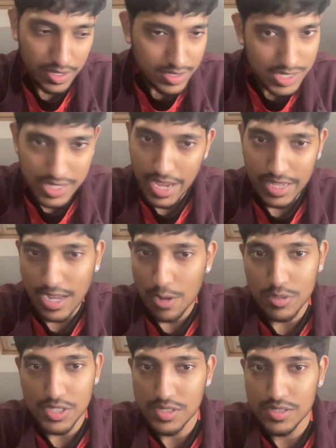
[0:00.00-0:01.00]
Today, that
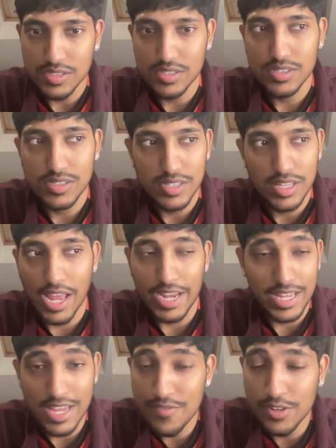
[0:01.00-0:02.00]
was like,
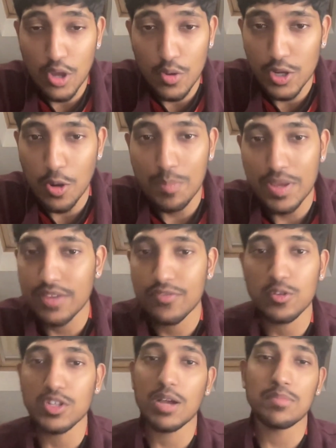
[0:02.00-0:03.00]
even though he got beat a
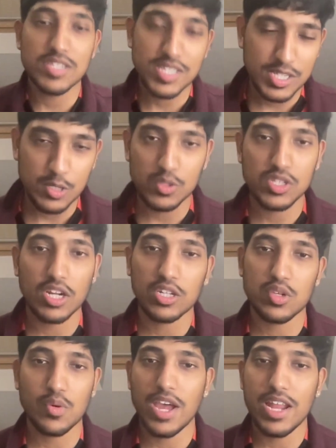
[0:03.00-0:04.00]
few times, he still stuck
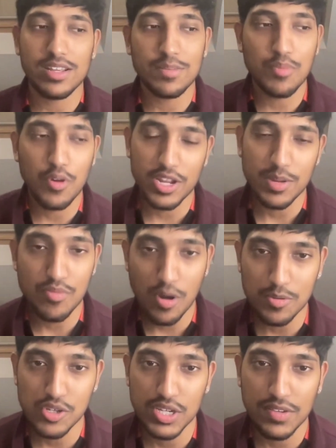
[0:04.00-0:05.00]
to it and he put in a
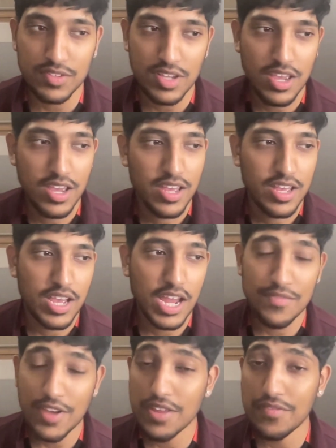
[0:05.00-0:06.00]
proper shift. And
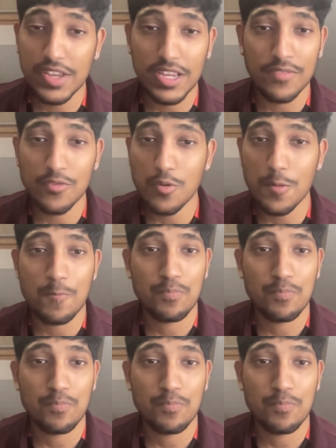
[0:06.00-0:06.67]
if anything, I thought